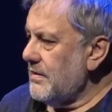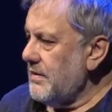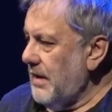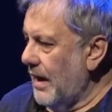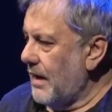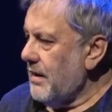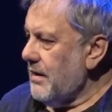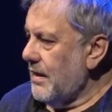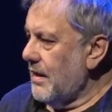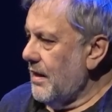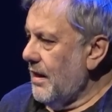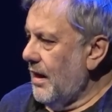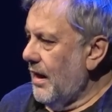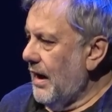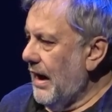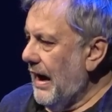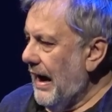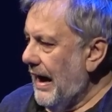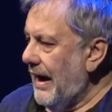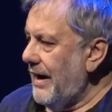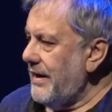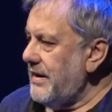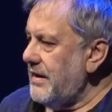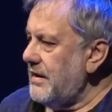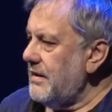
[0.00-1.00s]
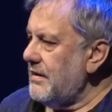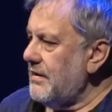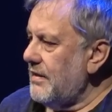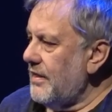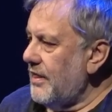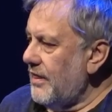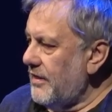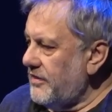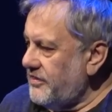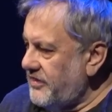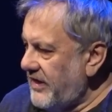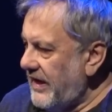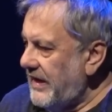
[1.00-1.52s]
Yeah, I
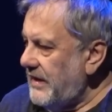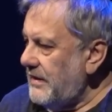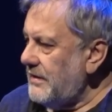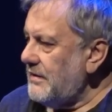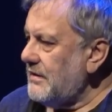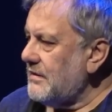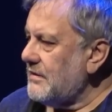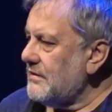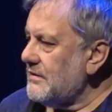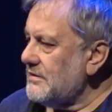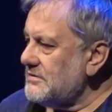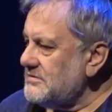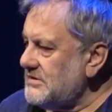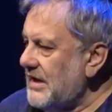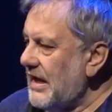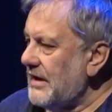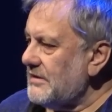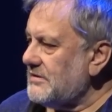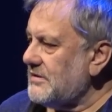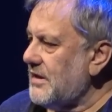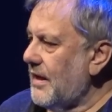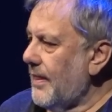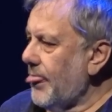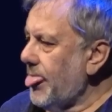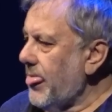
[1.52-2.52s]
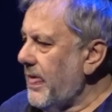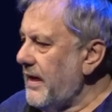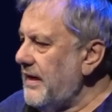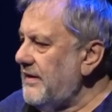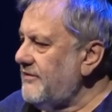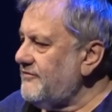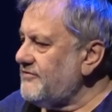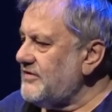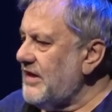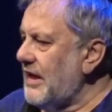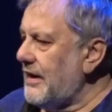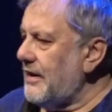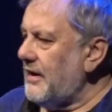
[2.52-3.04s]
think that
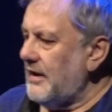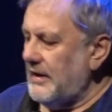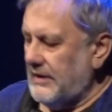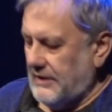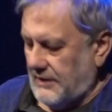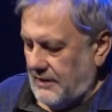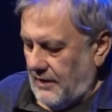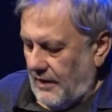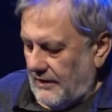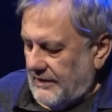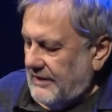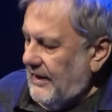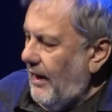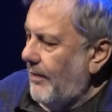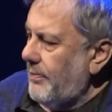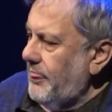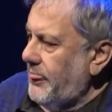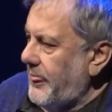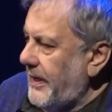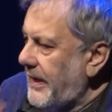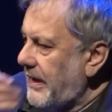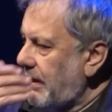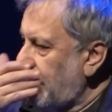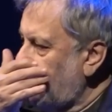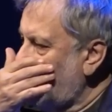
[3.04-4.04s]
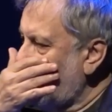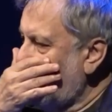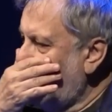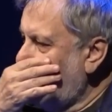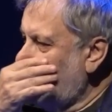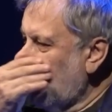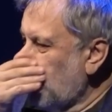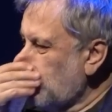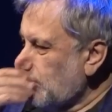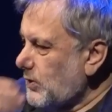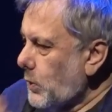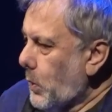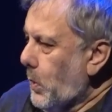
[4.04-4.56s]
if there is something
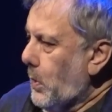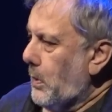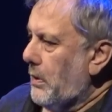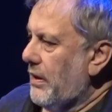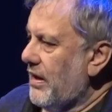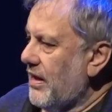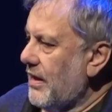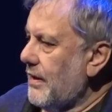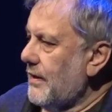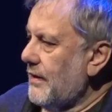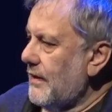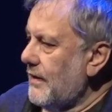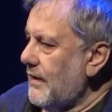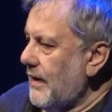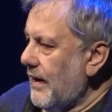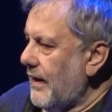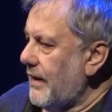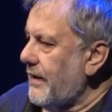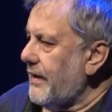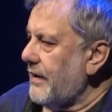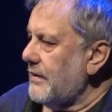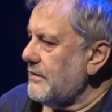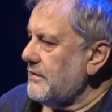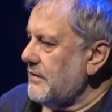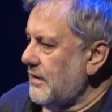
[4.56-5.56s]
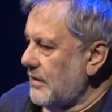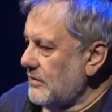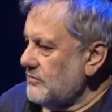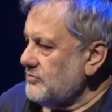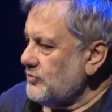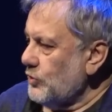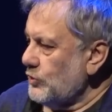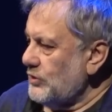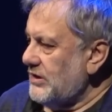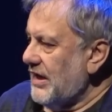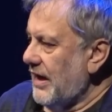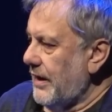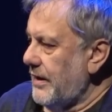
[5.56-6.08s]
to learn
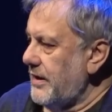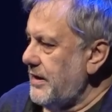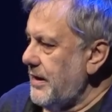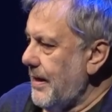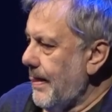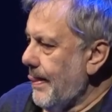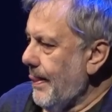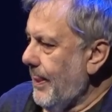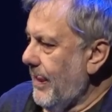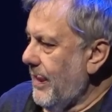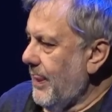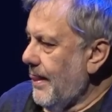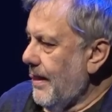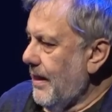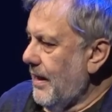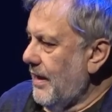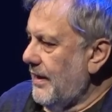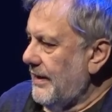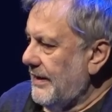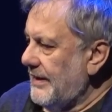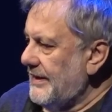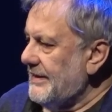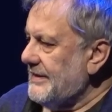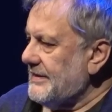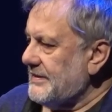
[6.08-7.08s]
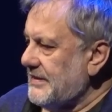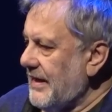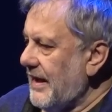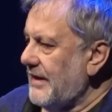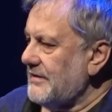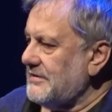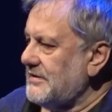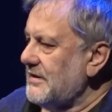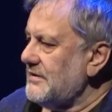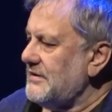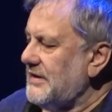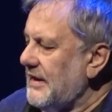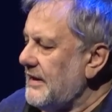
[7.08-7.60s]
today, is
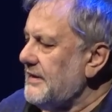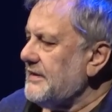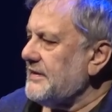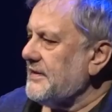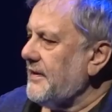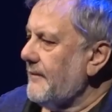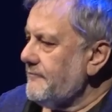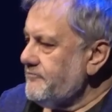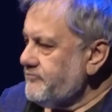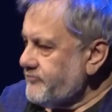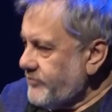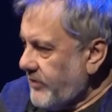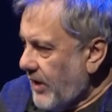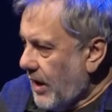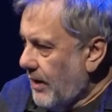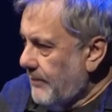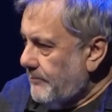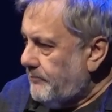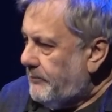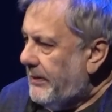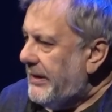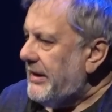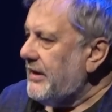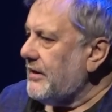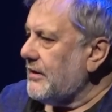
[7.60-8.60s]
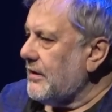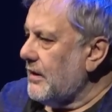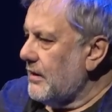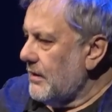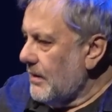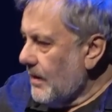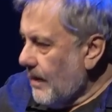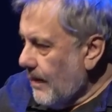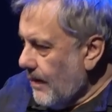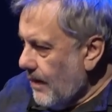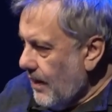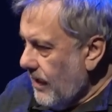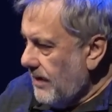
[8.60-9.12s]
that this big,
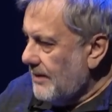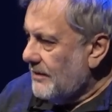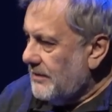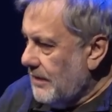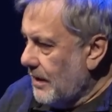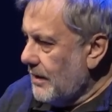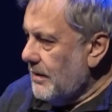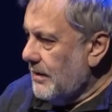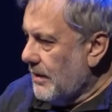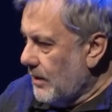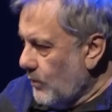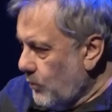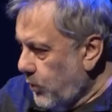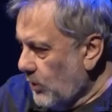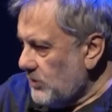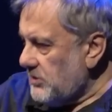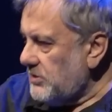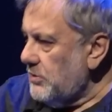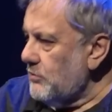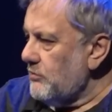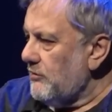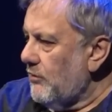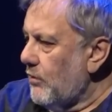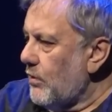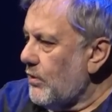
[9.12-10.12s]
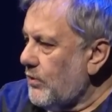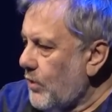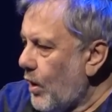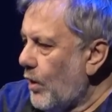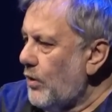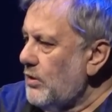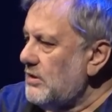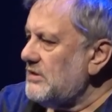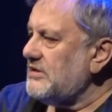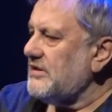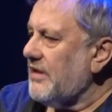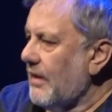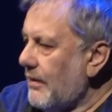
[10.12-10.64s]
what you
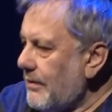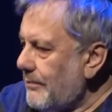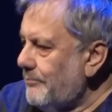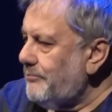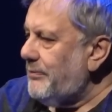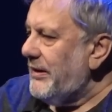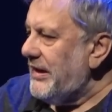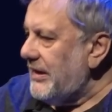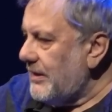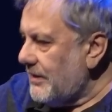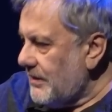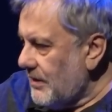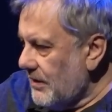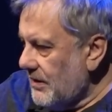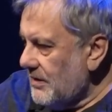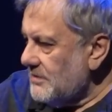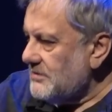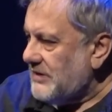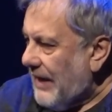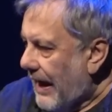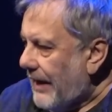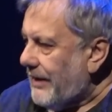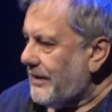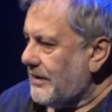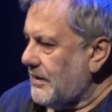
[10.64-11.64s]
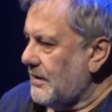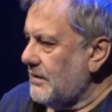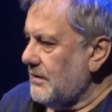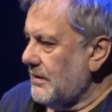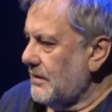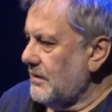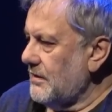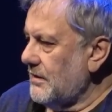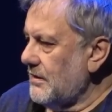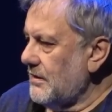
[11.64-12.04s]
called big tech,